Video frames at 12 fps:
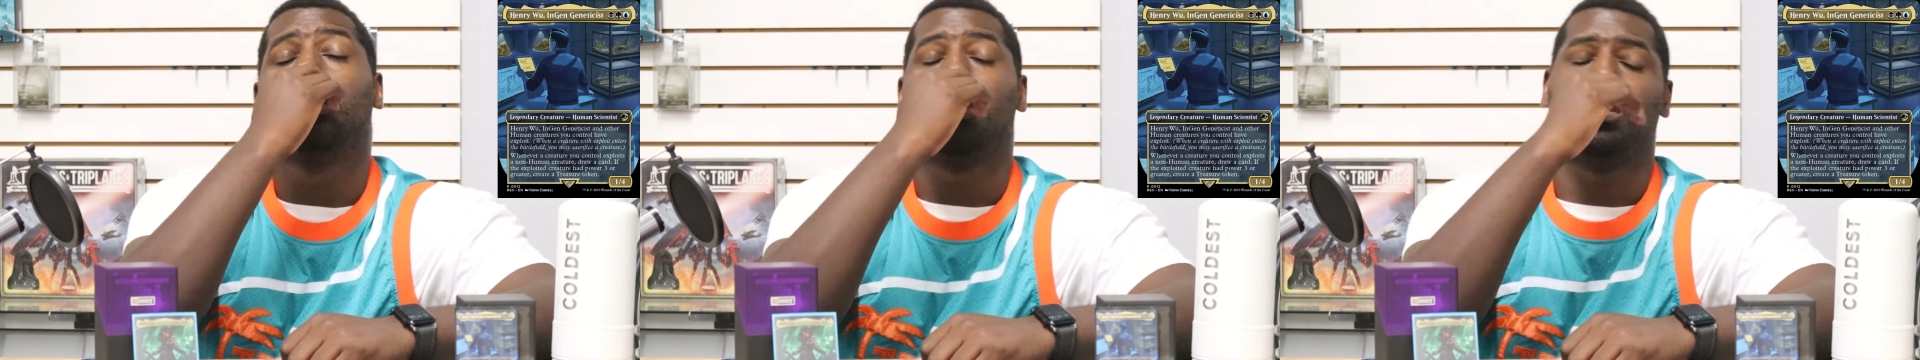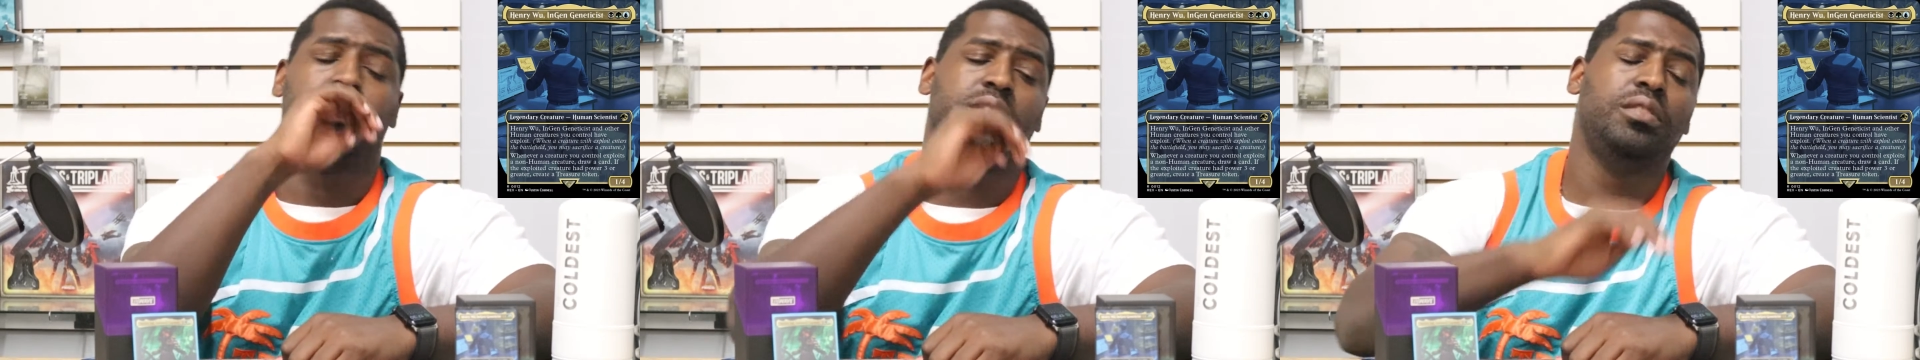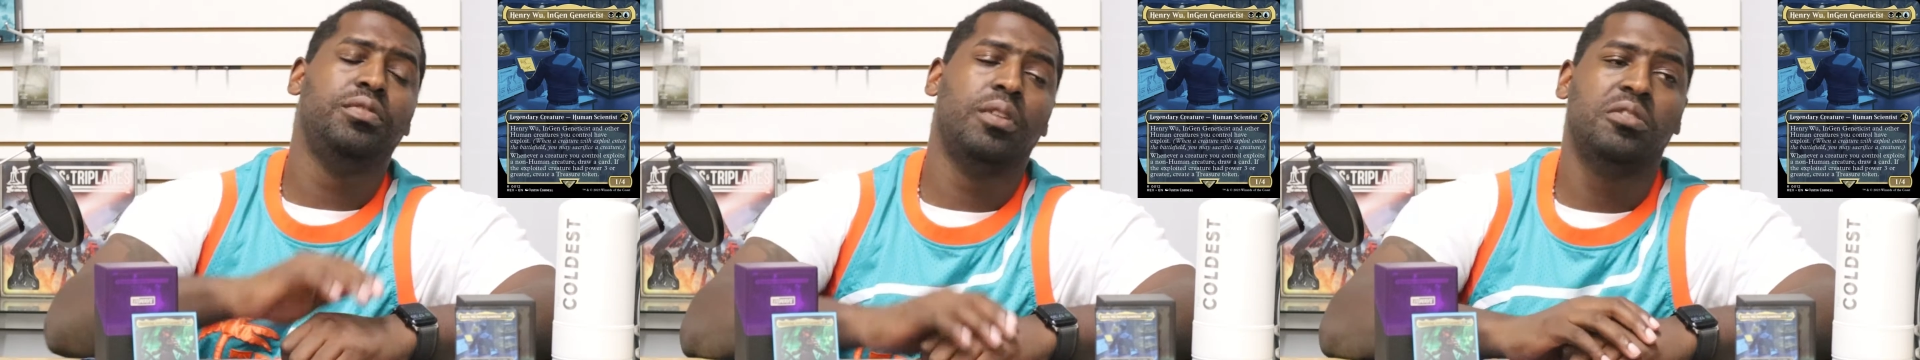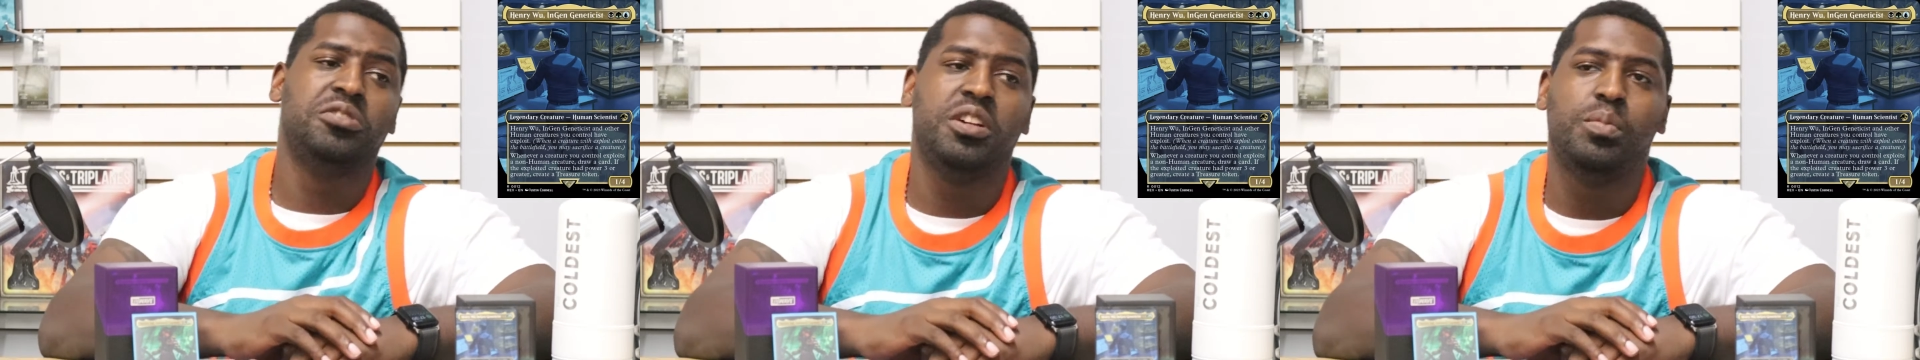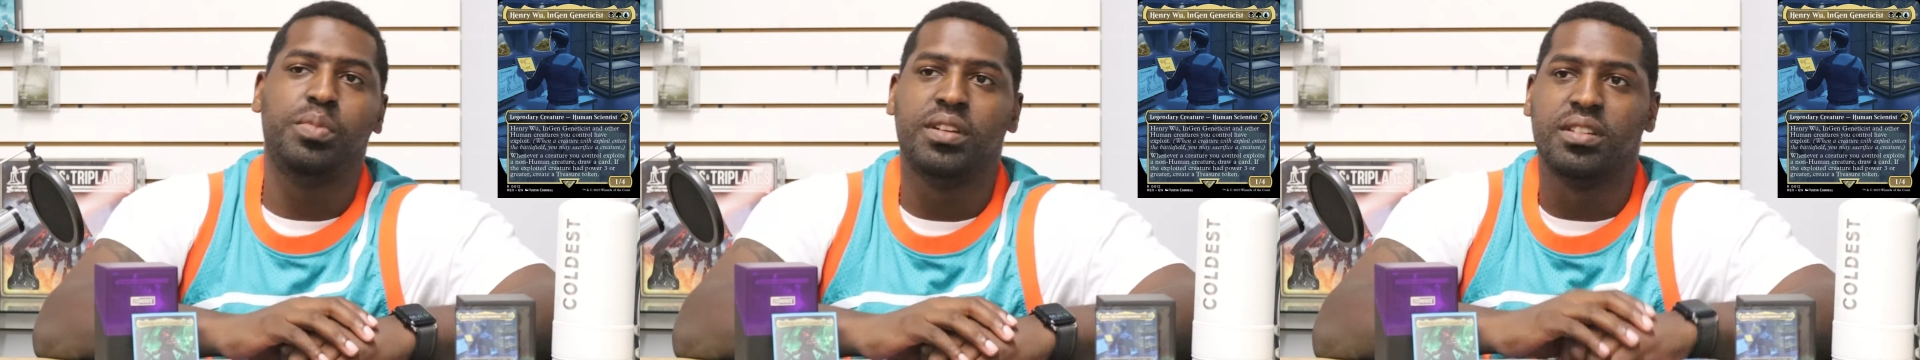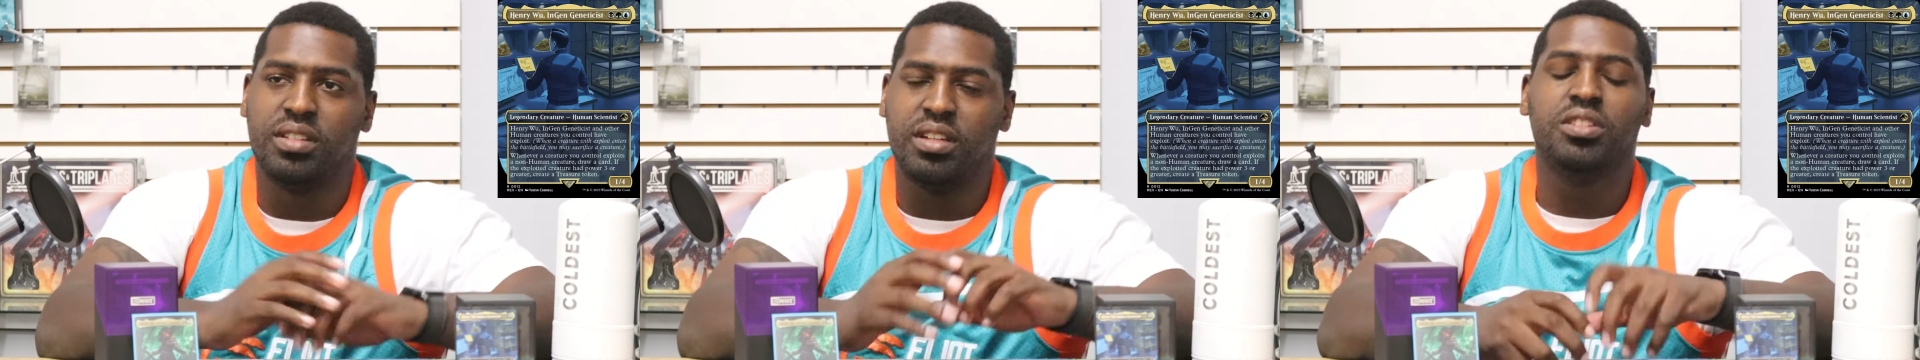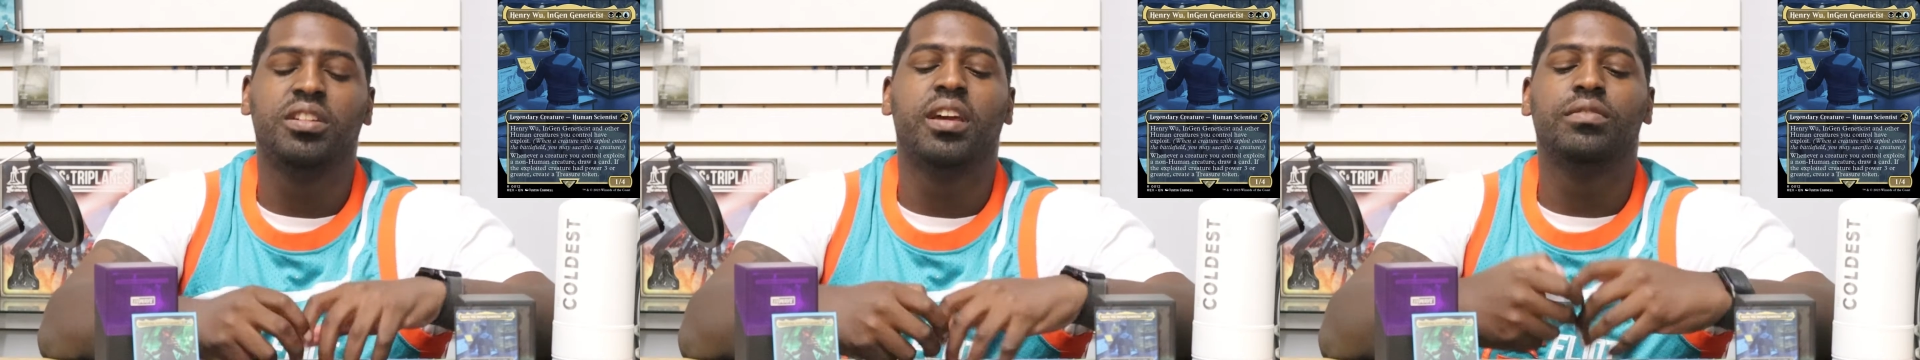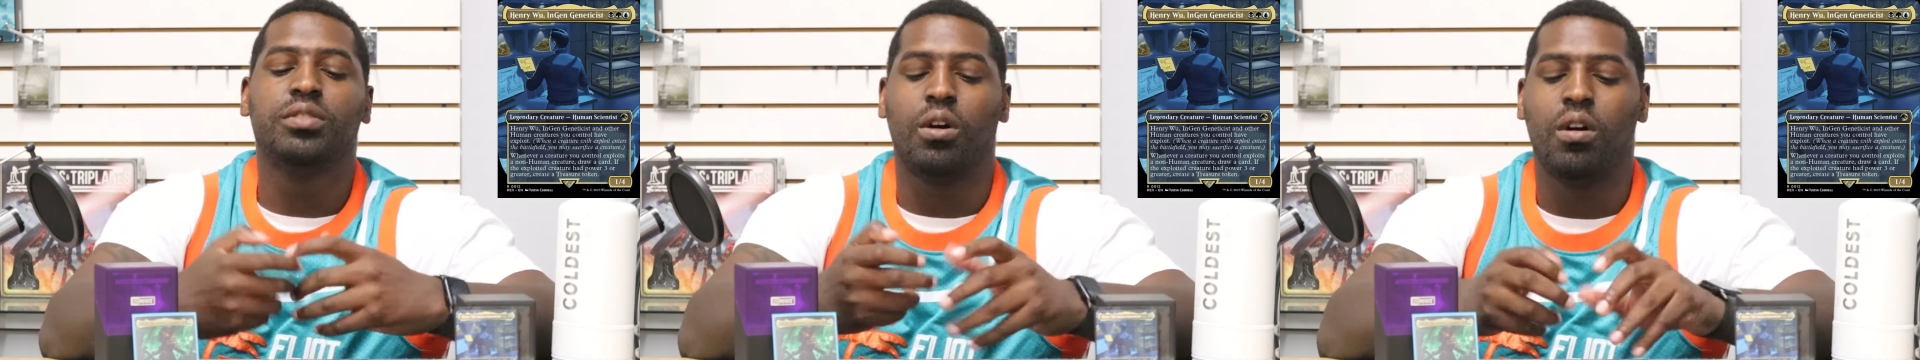especially for how cheap he is, he
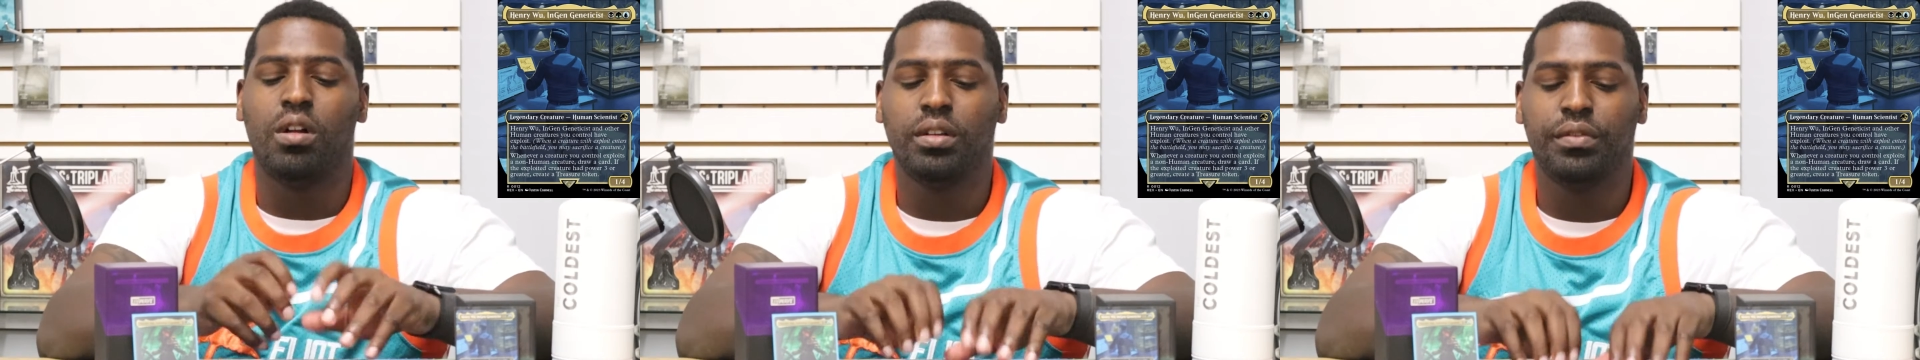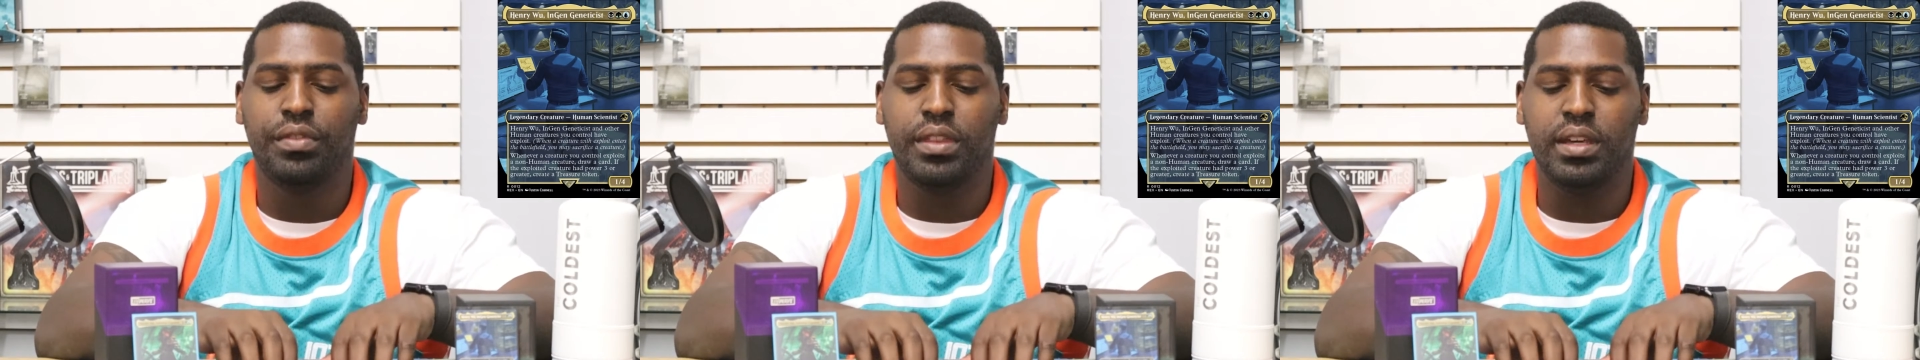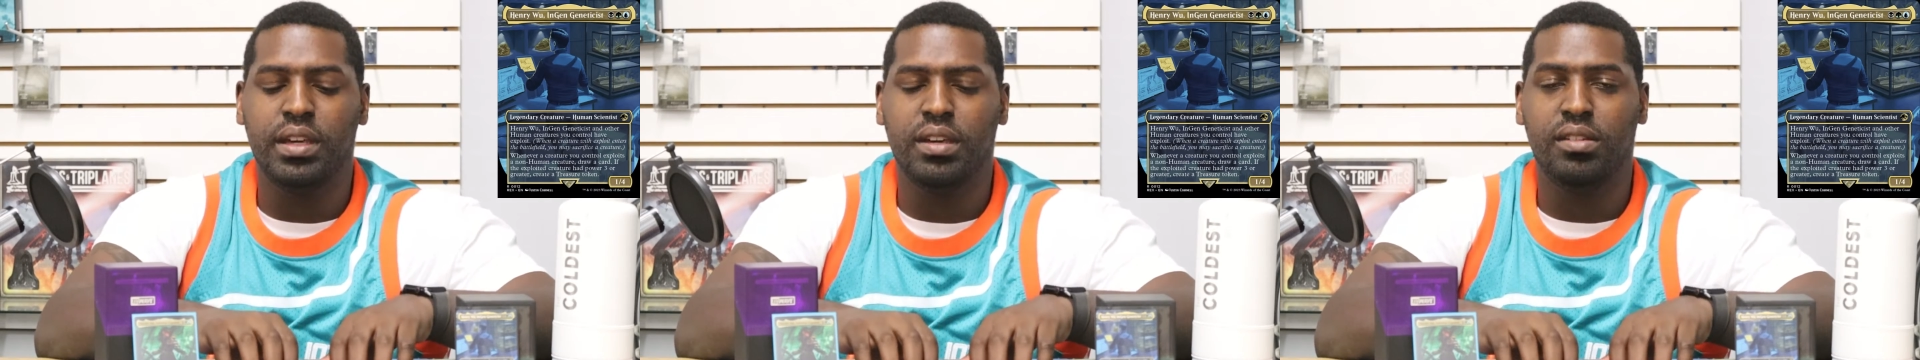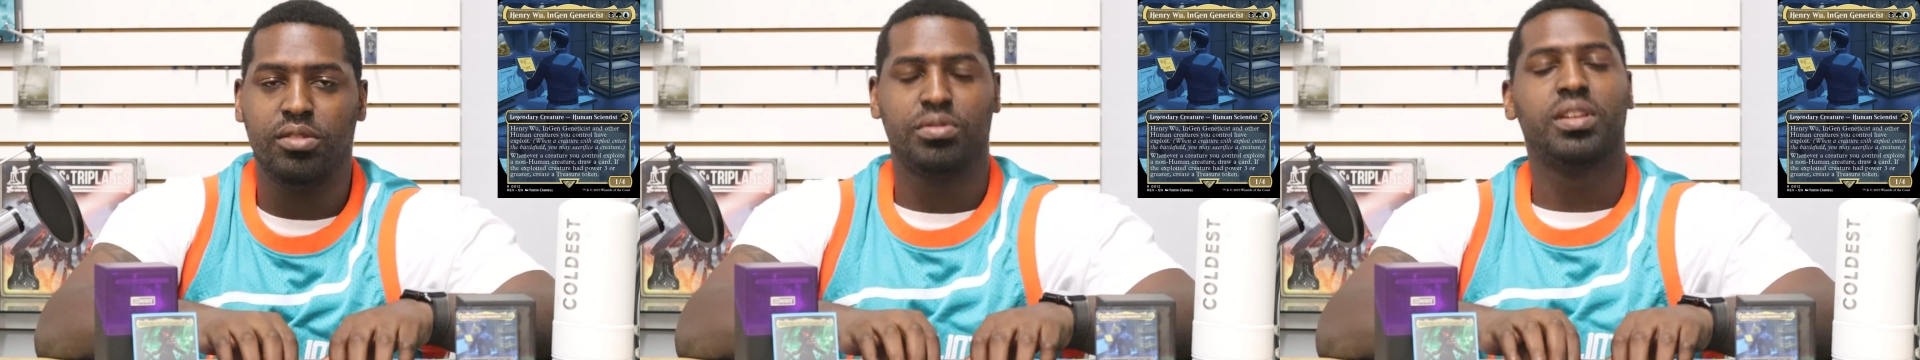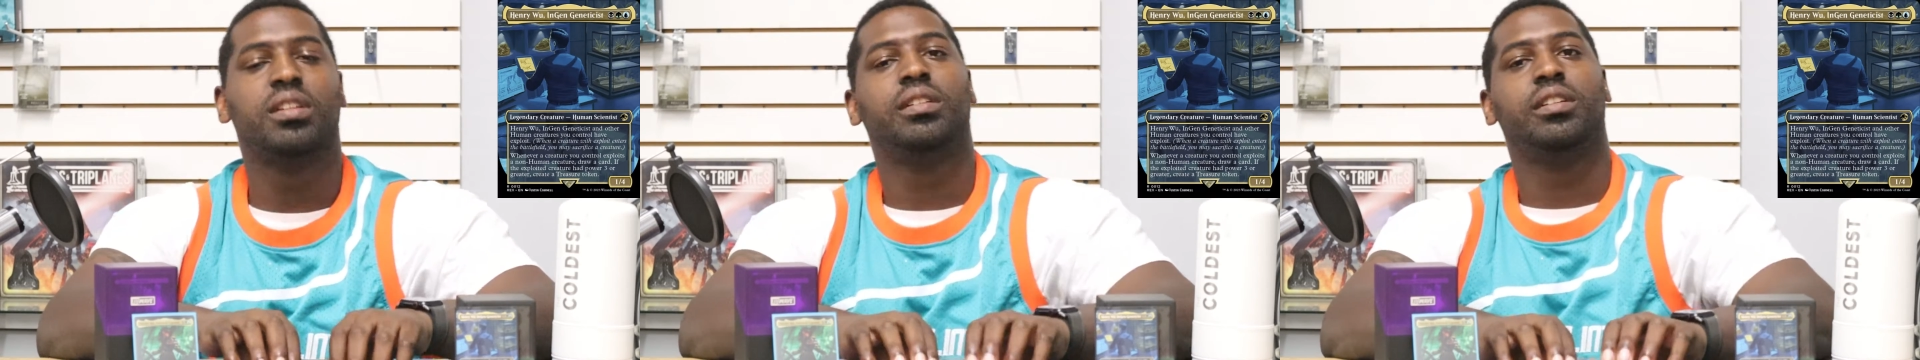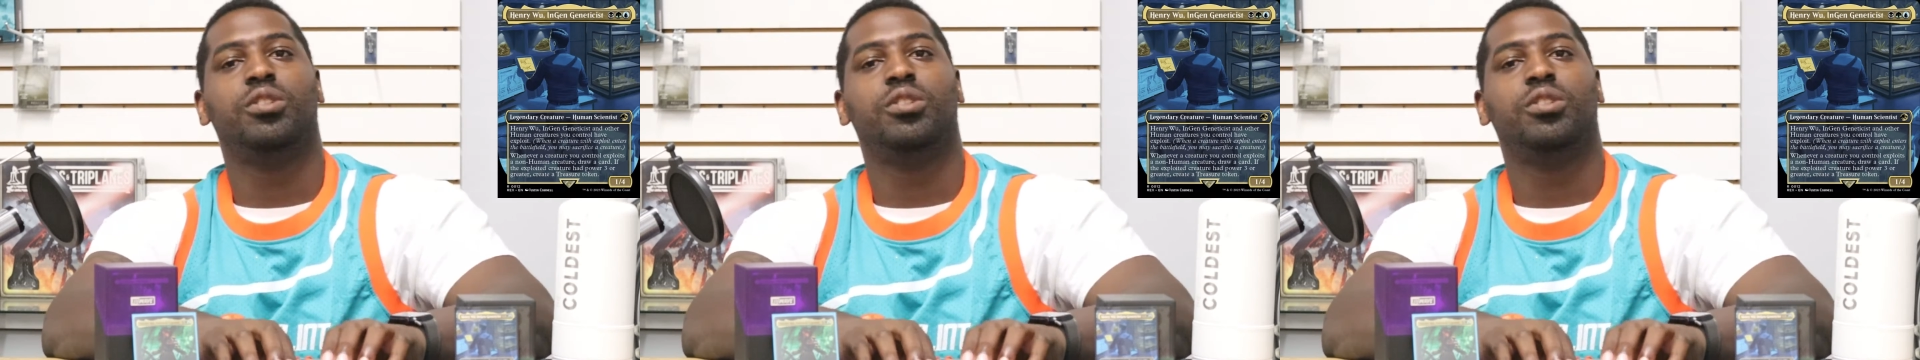gives all of the utility